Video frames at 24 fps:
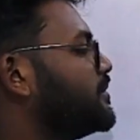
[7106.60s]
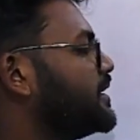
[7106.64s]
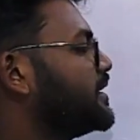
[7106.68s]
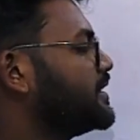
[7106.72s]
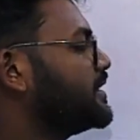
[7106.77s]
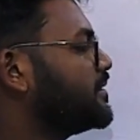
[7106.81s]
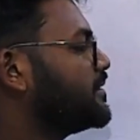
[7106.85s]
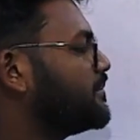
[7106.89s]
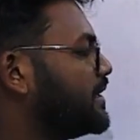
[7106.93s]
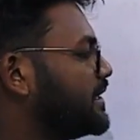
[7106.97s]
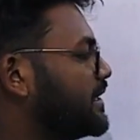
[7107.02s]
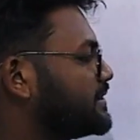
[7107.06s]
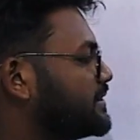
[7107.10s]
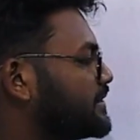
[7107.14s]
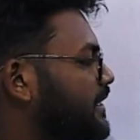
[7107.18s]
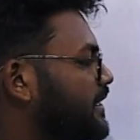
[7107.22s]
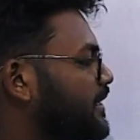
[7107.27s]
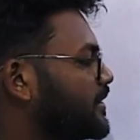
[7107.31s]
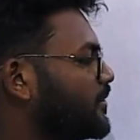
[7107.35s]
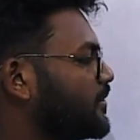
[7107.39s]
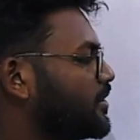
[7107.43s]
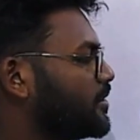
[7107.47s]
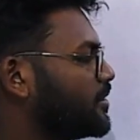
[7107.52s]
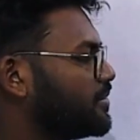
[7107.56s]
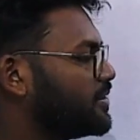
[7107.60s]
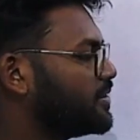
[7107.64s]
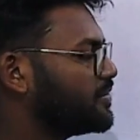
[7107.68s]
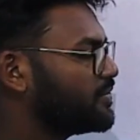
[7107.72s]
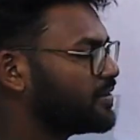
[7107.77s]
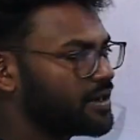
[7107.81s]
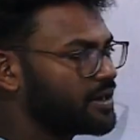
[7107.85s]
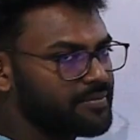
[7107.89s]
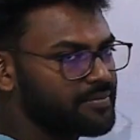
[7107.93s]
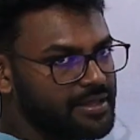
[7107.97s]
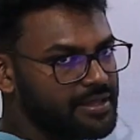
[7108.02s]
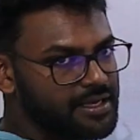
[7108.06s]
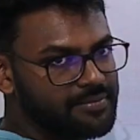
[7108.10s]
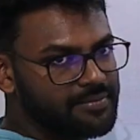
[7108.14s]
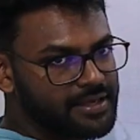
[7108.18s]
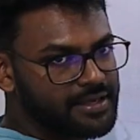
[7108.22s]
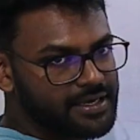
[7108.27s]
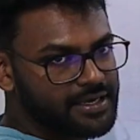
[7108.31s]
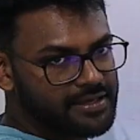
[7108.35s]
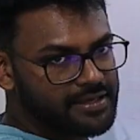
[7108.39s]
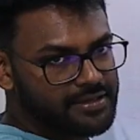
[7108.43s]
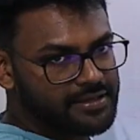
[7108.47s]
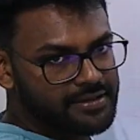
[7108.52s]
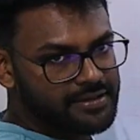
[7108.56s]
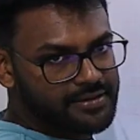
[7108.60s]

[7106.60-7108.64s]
in the main scale is going to be 1 millimeter,